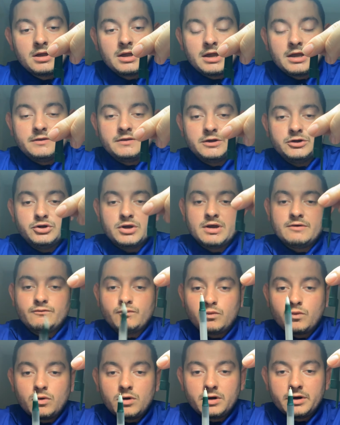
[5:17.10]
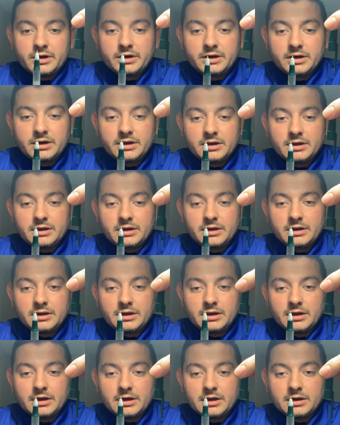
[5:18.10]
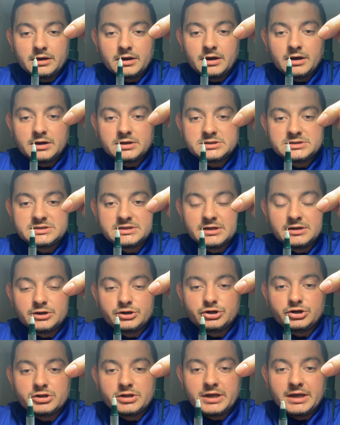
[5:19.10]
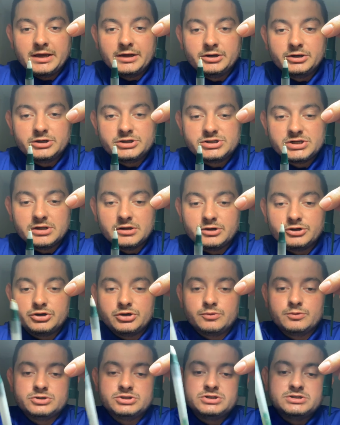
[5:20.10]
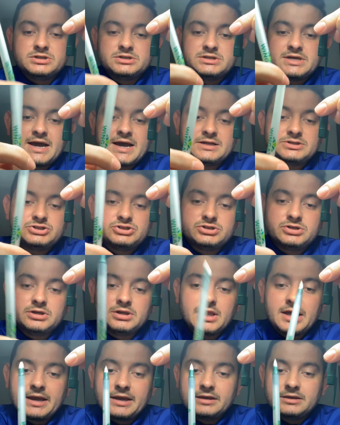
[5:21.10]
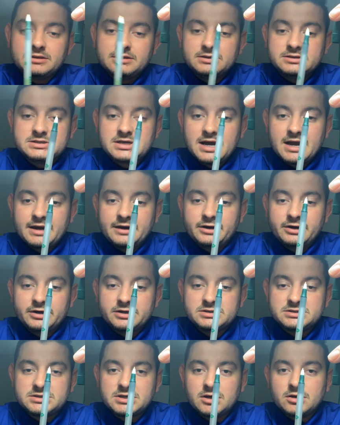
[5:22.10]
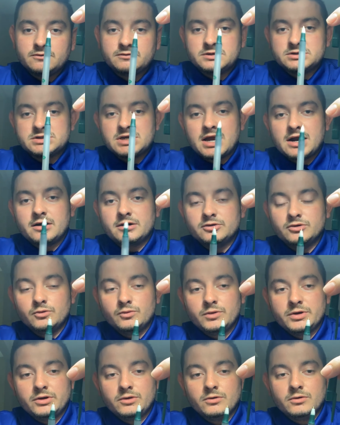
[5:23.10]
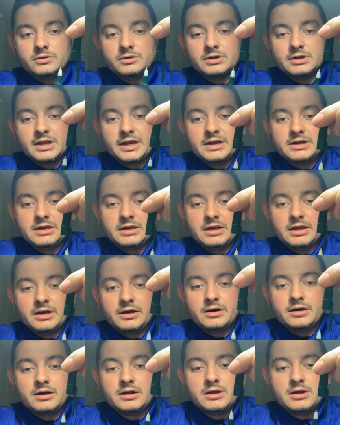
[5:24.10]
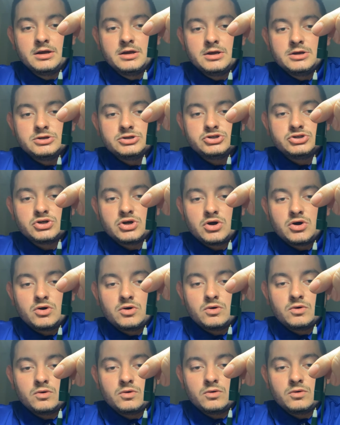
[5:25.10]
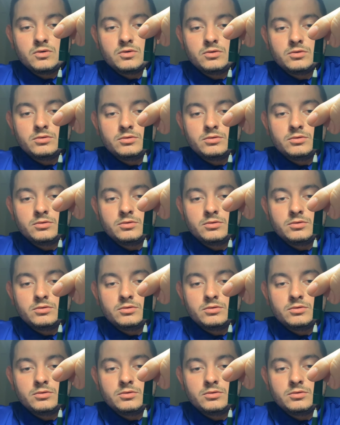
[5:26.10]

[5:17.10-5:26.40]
and then you have one cylinder, the inner cylinder, which is attached to like the tire itself, the tire and the wheel and the landing gear. So